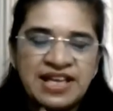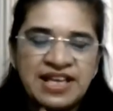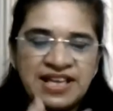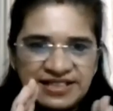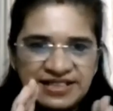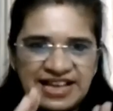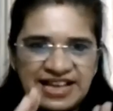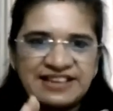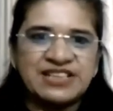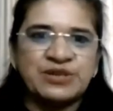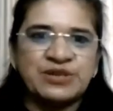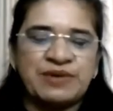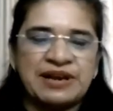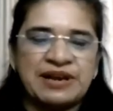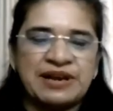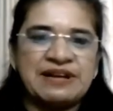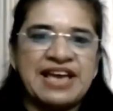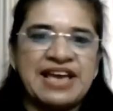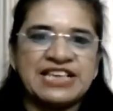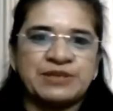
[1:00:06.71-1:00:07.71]
That is
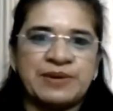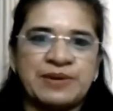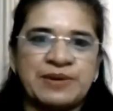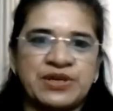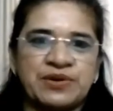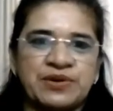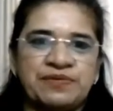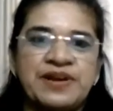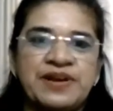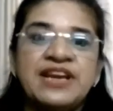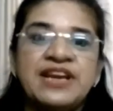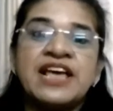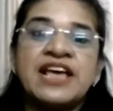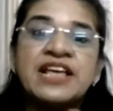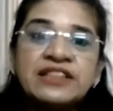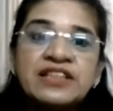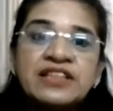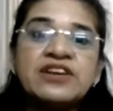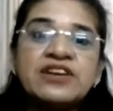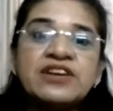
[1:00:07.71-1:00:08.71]
one aspect of it.
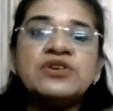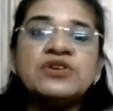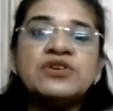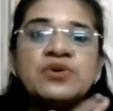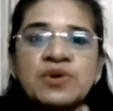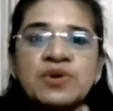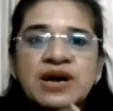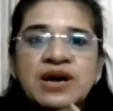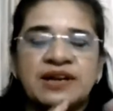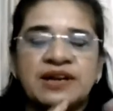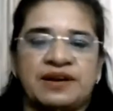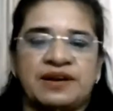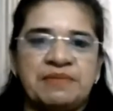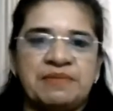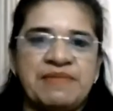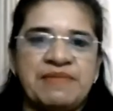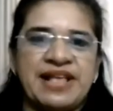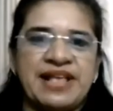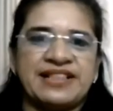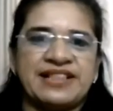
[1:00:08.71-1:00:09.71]
The newer
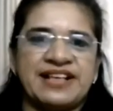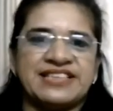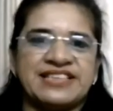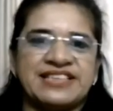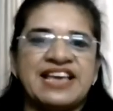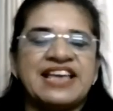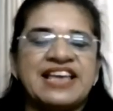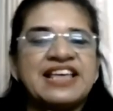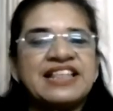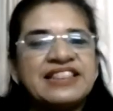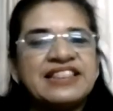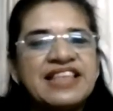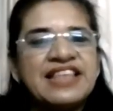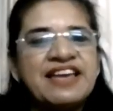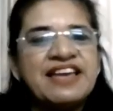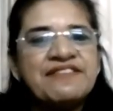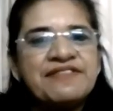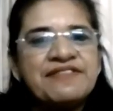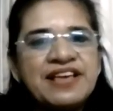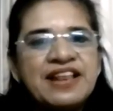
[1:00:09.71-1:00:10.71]
methods, they
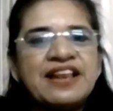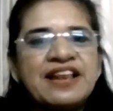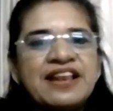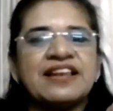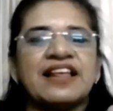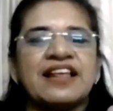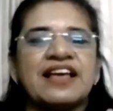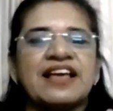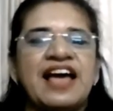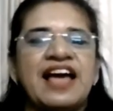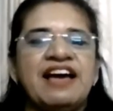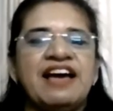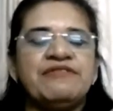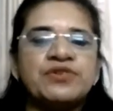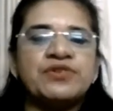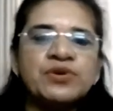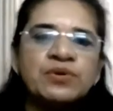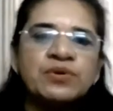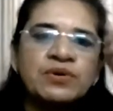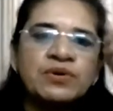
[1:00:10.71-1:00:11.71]
will have
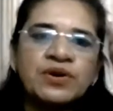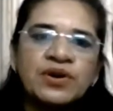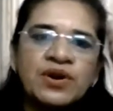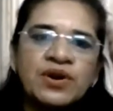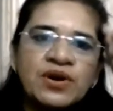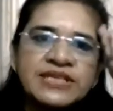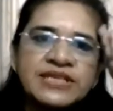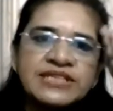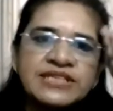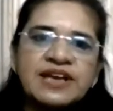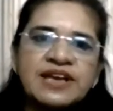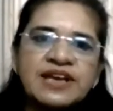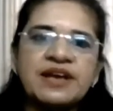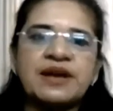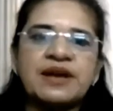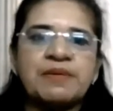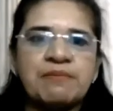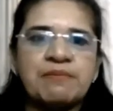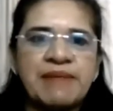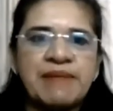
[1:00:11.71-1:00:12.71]
to cross the
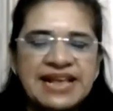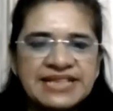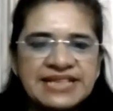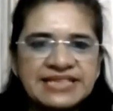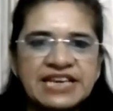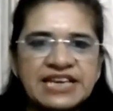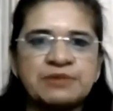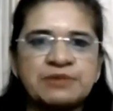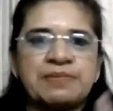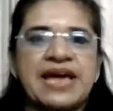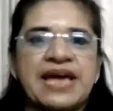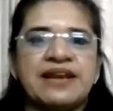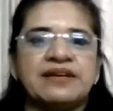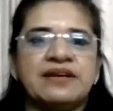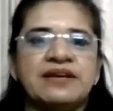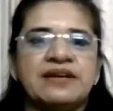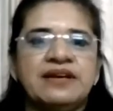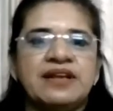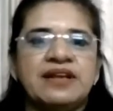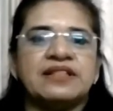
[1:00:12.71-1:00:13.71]
mindset barrier,
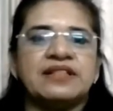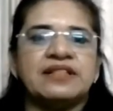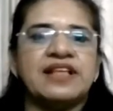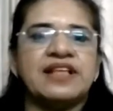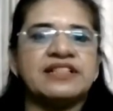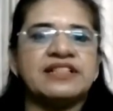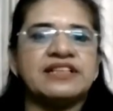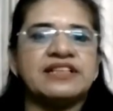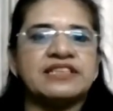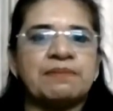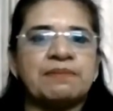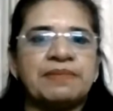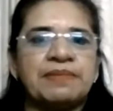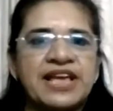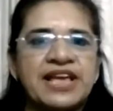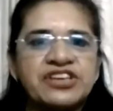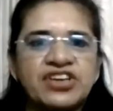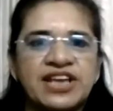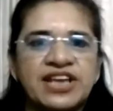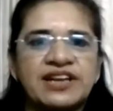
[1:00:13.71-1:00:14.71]
the supply
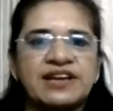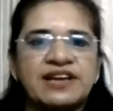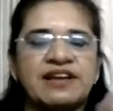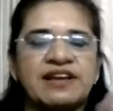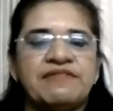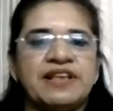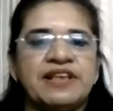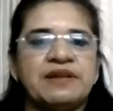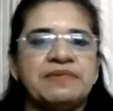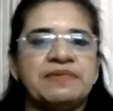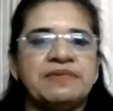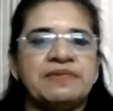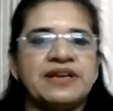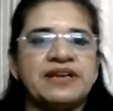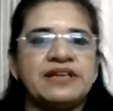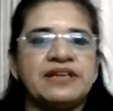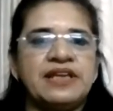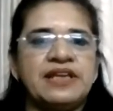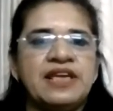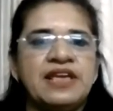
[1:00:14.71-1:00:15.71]
chain and
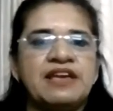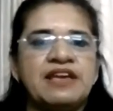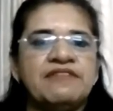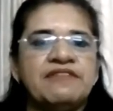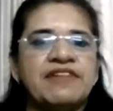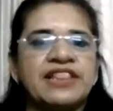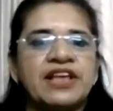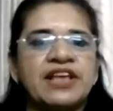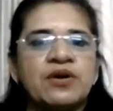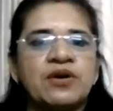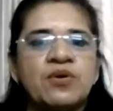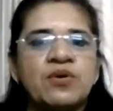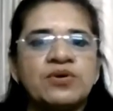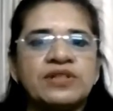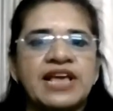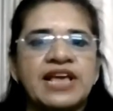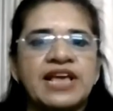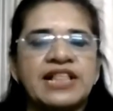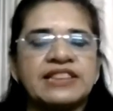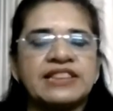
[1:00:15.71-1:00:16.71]
availability. They go to the
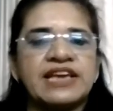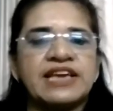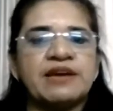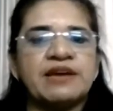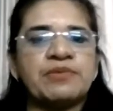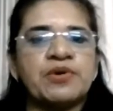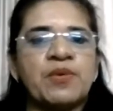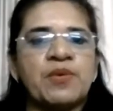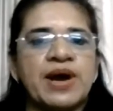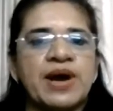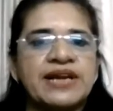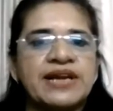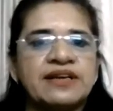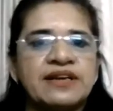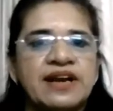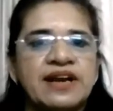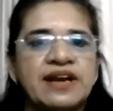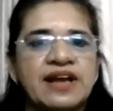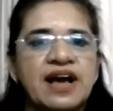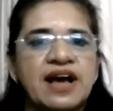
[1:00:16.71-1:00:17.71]
healthcare provider
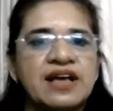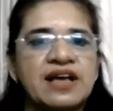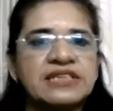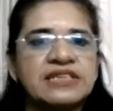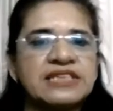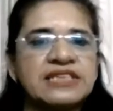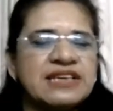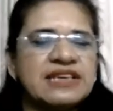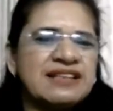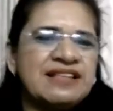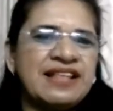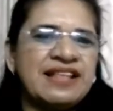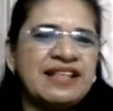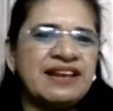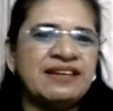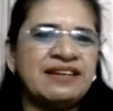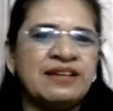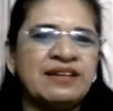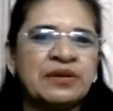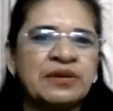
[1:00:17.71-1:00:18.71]
and ask,
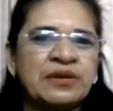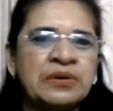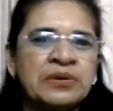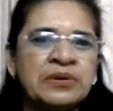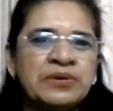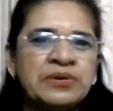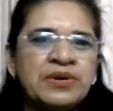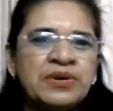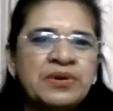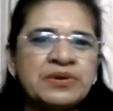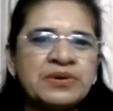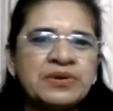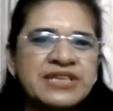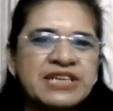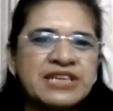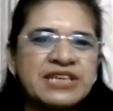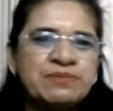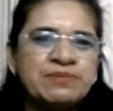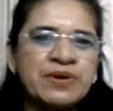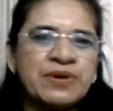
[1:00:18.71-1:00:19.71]
then, you know, just
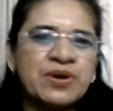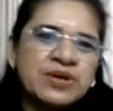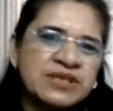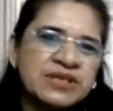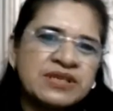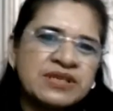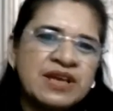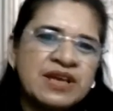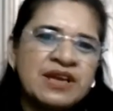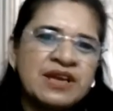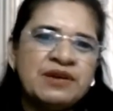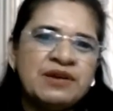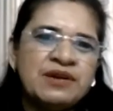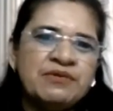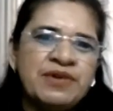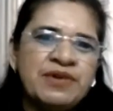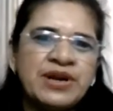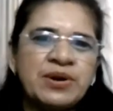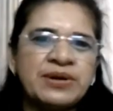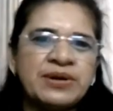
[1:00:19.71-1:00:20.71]
because
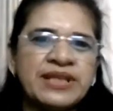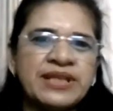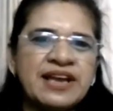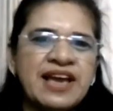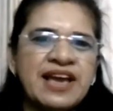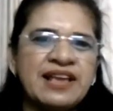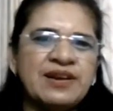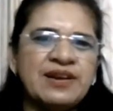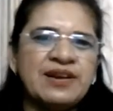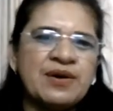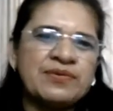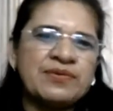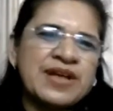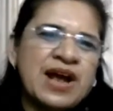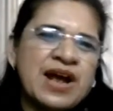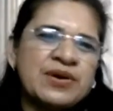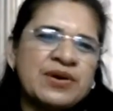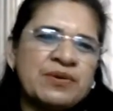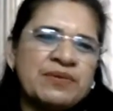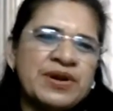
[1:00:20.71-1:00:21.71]
we don't think highly of
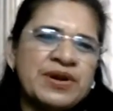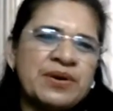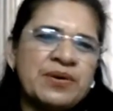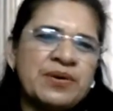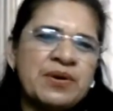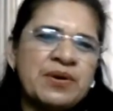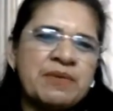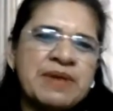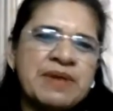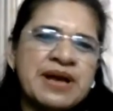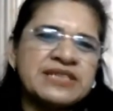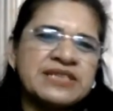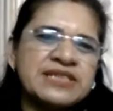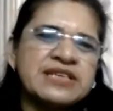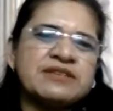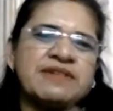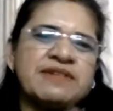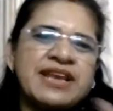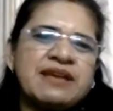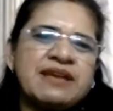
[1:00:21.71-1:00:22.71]
that or we don't know much, it's
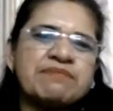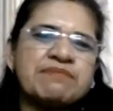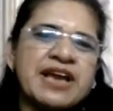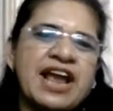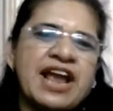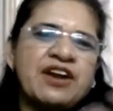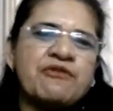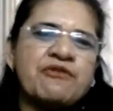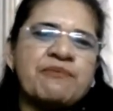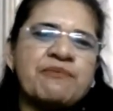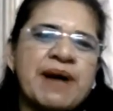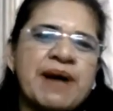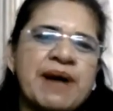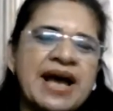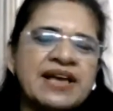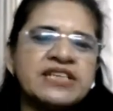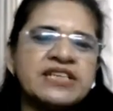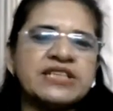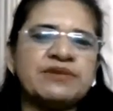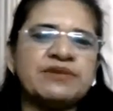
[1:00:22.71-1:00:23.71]
very, you know,
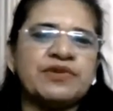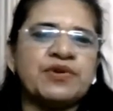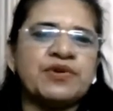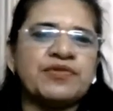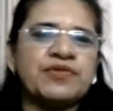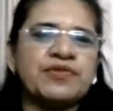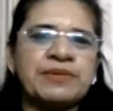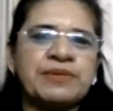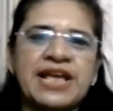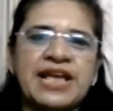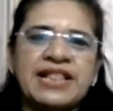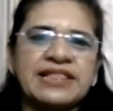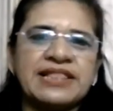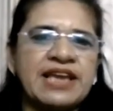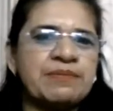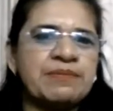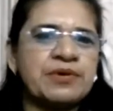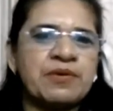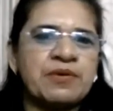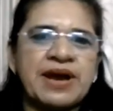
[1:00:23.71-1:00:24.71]
biased view from the
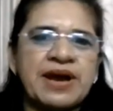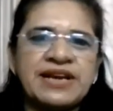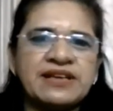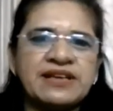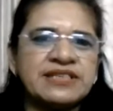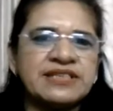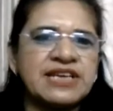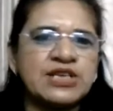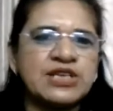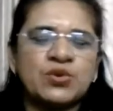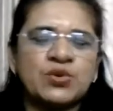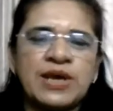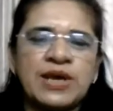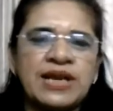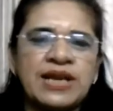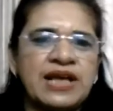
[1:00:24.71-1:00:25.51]
healthcare providers as well.